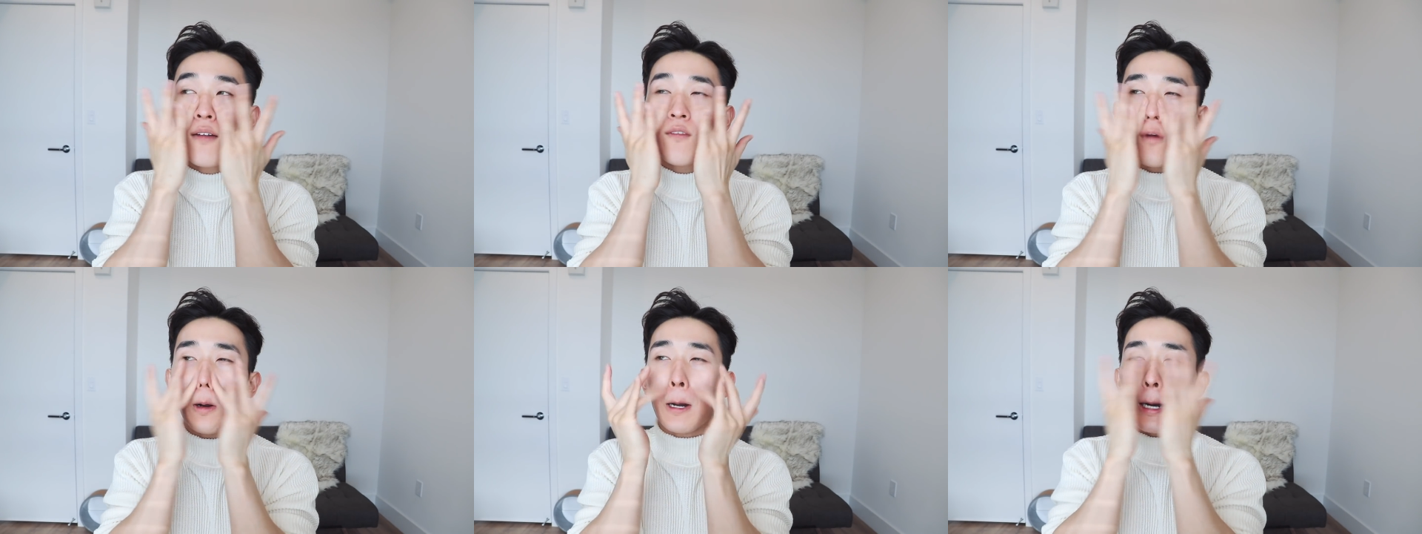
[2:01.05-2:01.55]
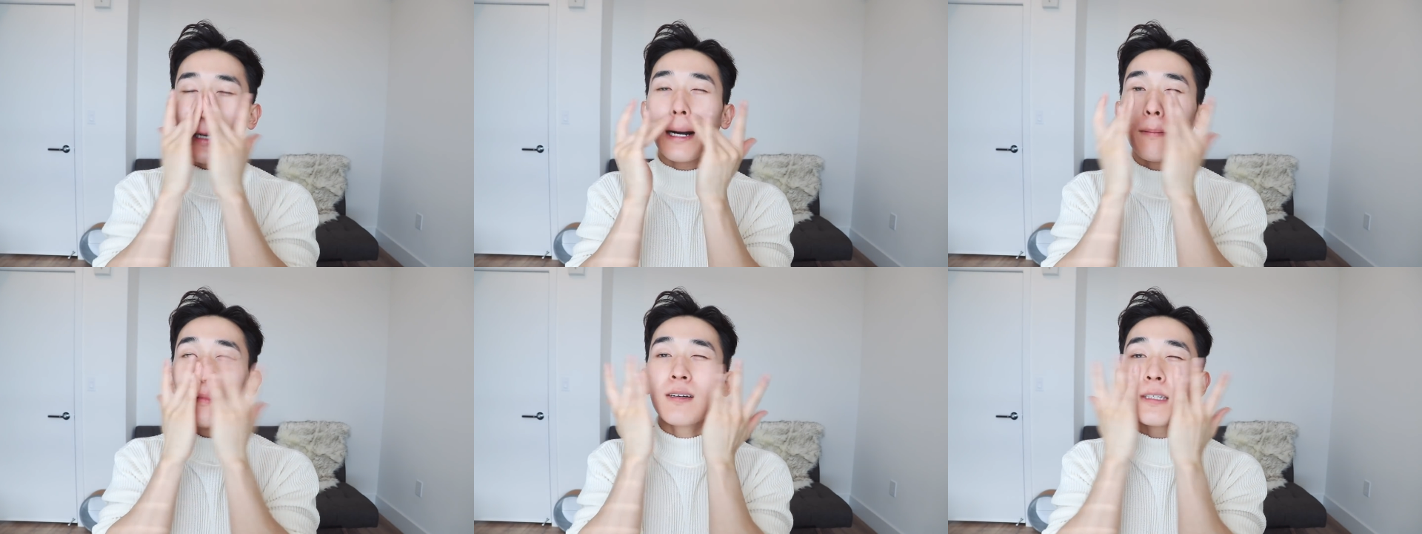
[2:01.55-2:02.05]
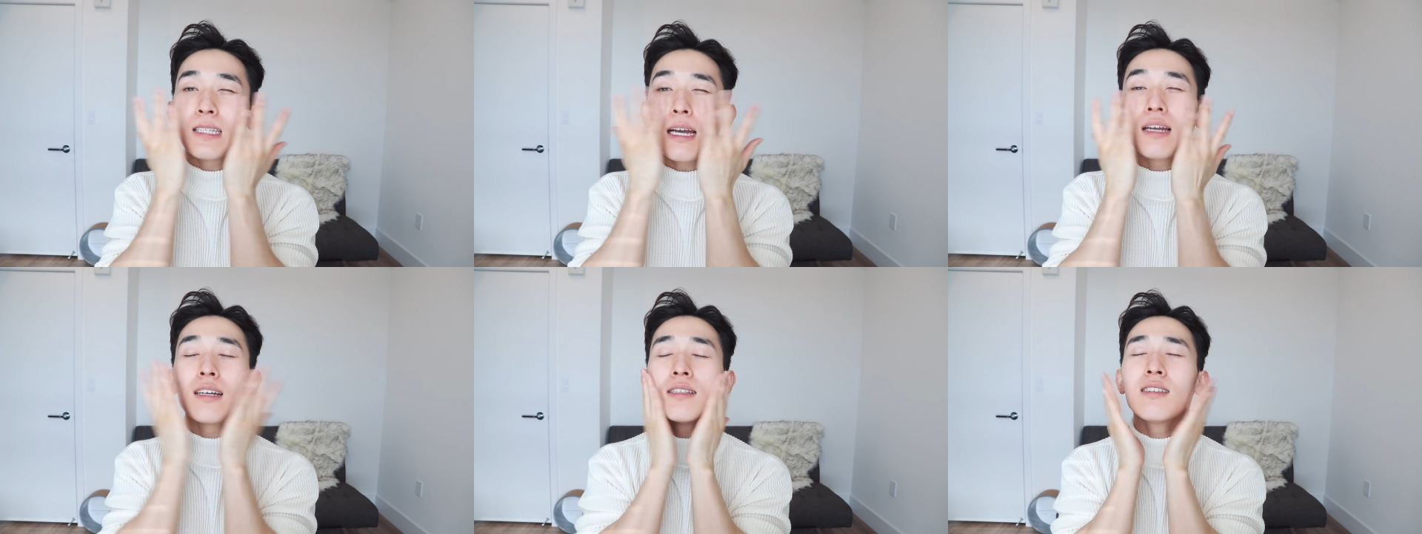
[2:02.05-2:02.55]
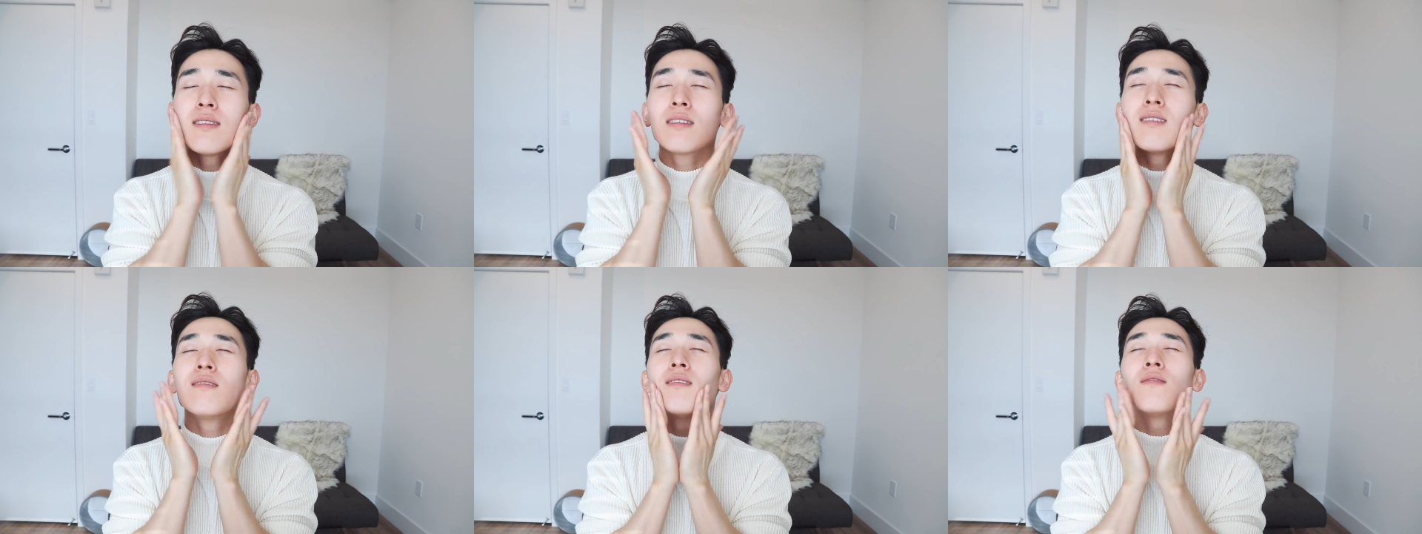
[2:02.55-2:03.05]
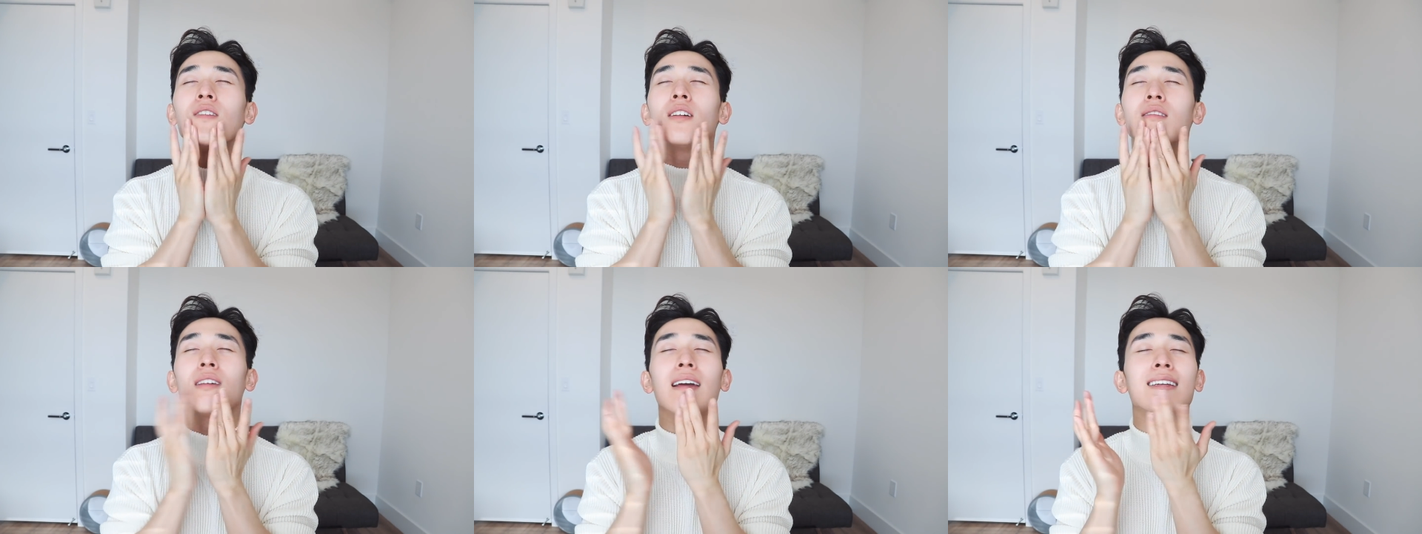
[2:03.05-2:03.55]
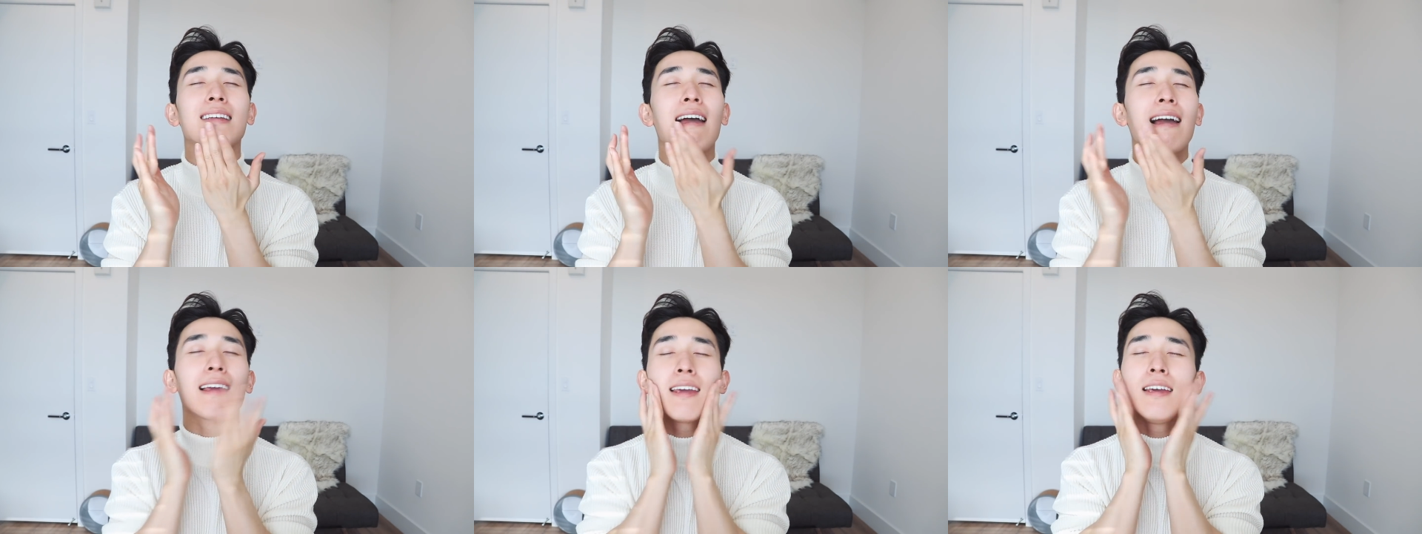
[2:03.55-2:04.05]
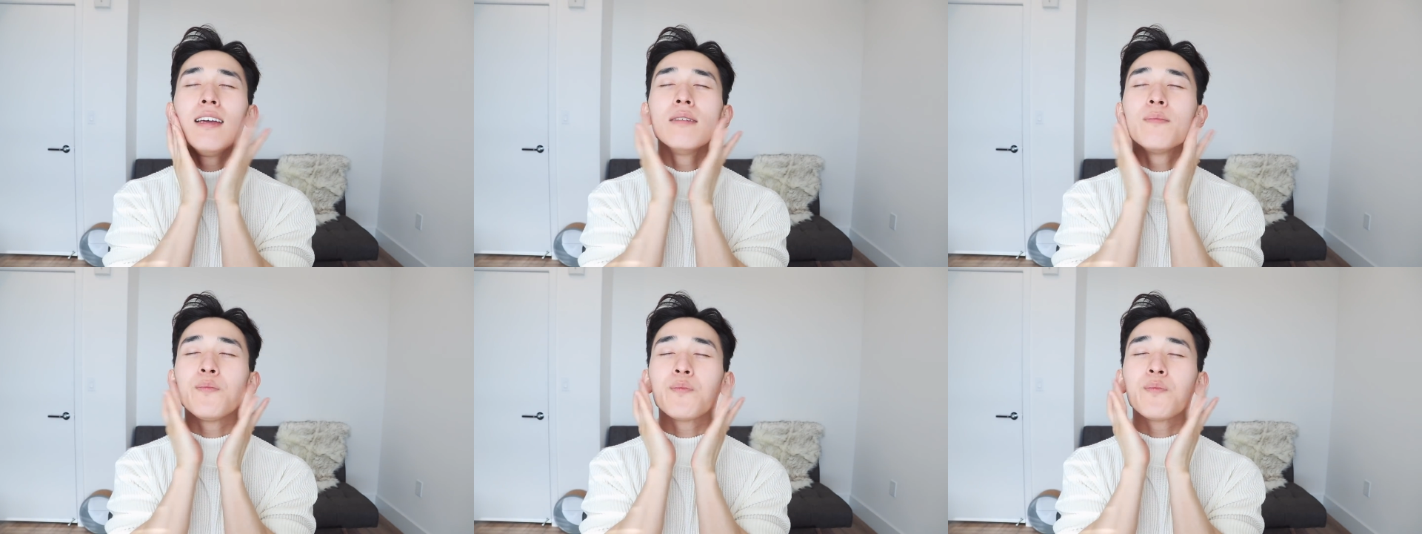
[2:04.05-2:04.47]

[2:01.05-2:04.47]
for a couple seconds for it to get tacky.